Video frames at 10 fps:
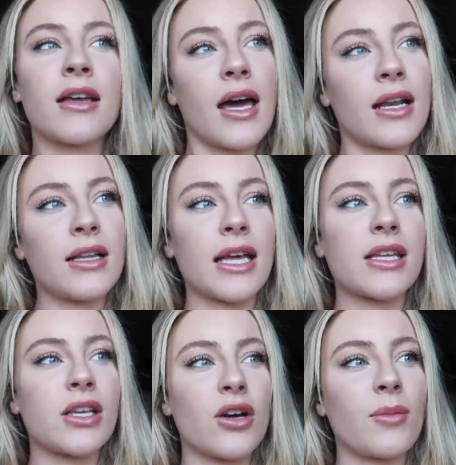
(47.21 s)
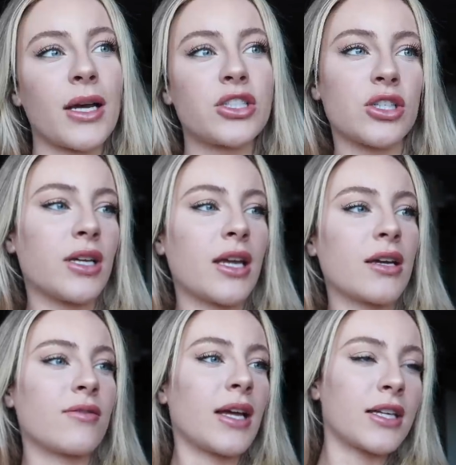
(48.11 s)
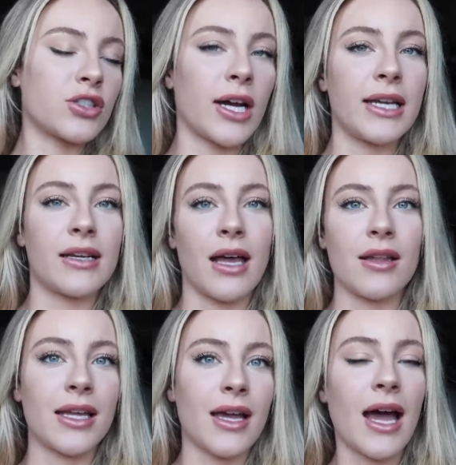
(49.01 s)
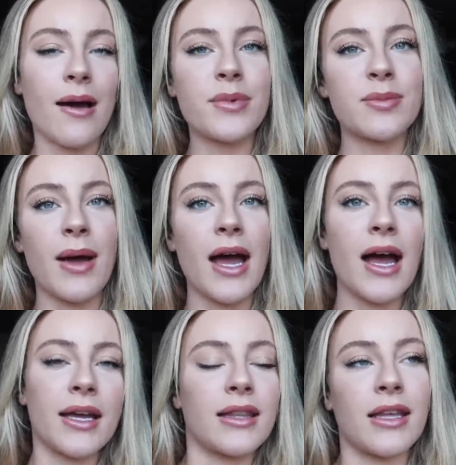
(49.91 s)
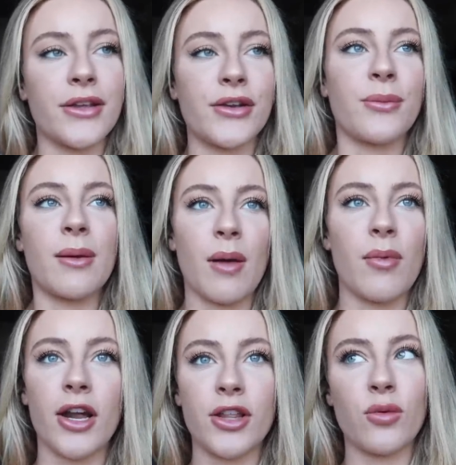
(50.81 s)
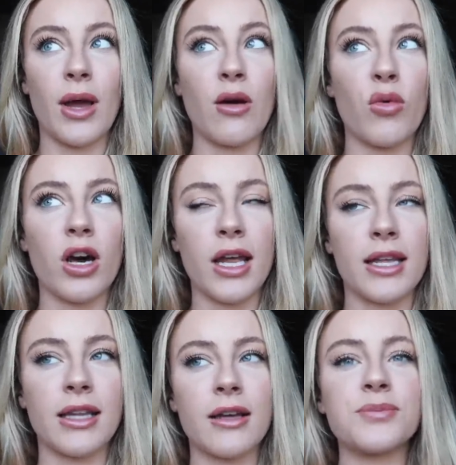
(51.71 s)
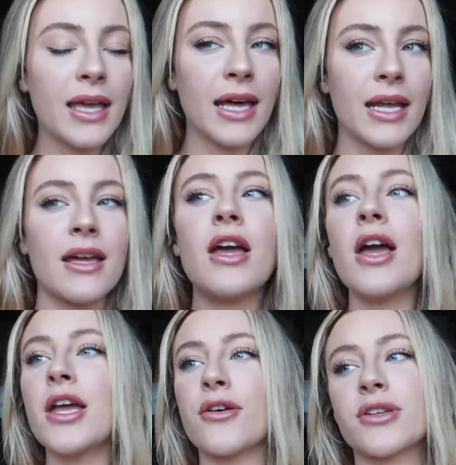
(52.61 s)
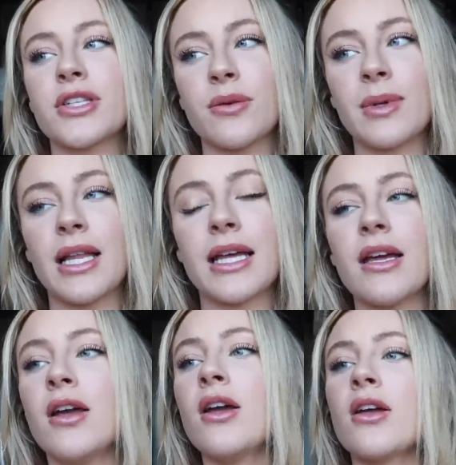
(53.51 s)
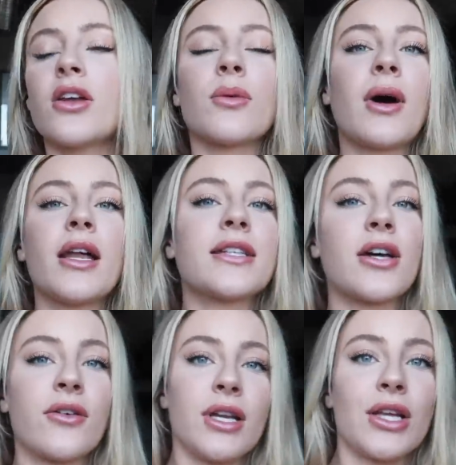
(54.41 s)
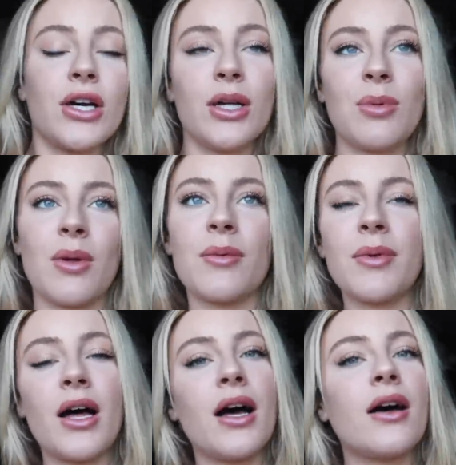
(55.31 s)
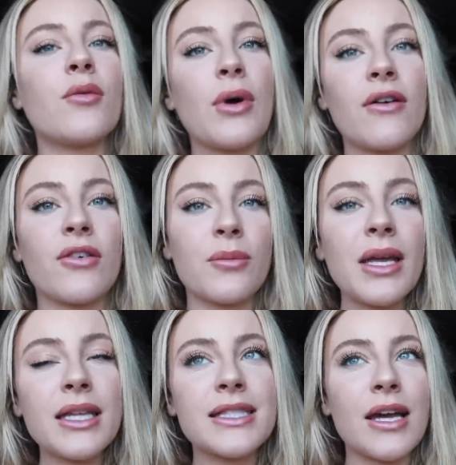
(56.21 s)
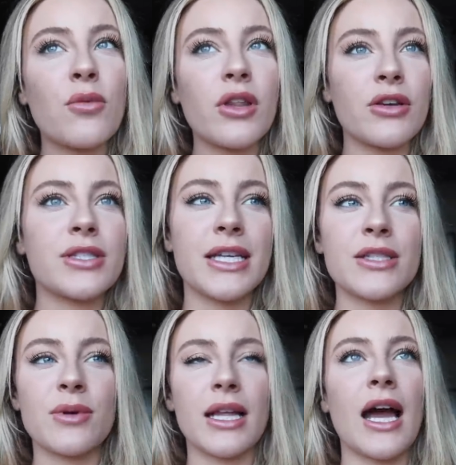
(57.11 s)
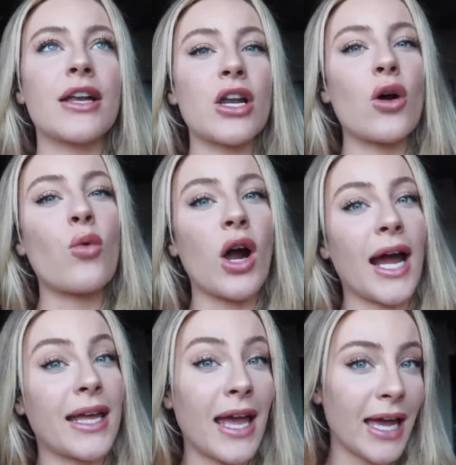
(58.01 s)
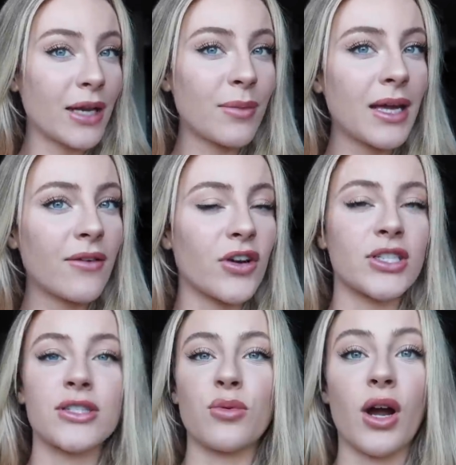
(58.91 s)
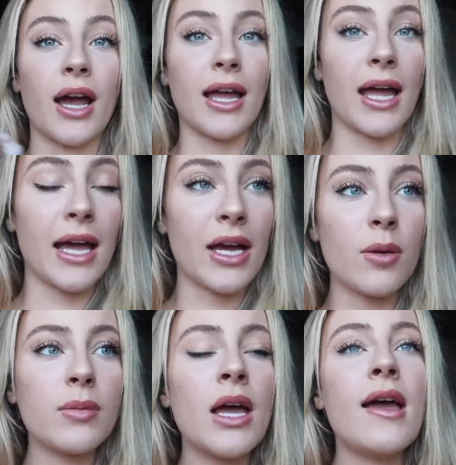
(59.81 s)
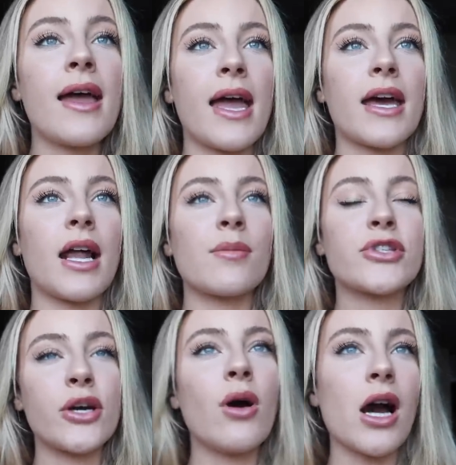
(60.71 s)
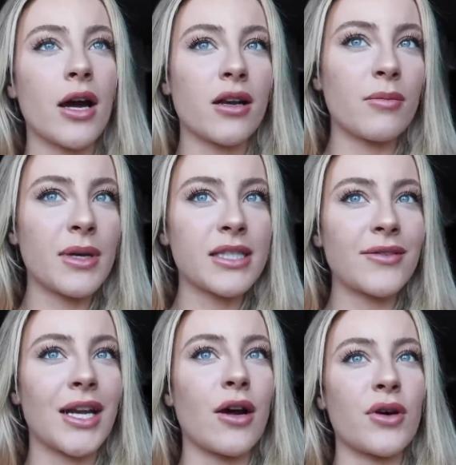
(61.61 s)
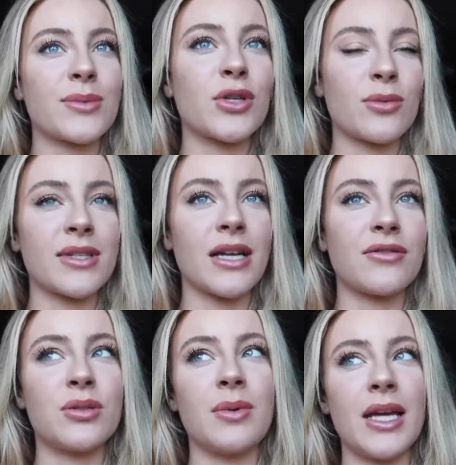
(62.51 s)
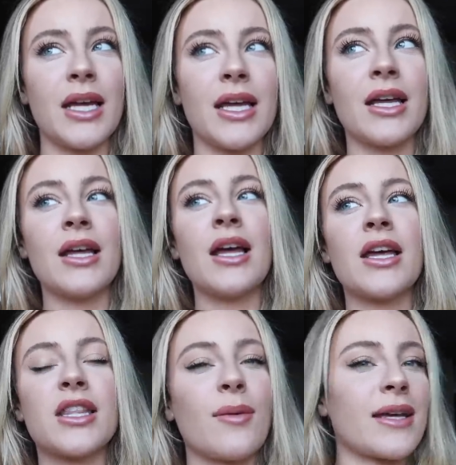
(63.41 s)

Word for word: kind of like you know my journey of like trying to get like abs back and like you know make my body the way I want it and like I get it you guys gonna be like your body's already good blah blah blah well for me it's like one of those things where like I know where I can be versus where I am and I'm so hard on myself that I always push myself to be the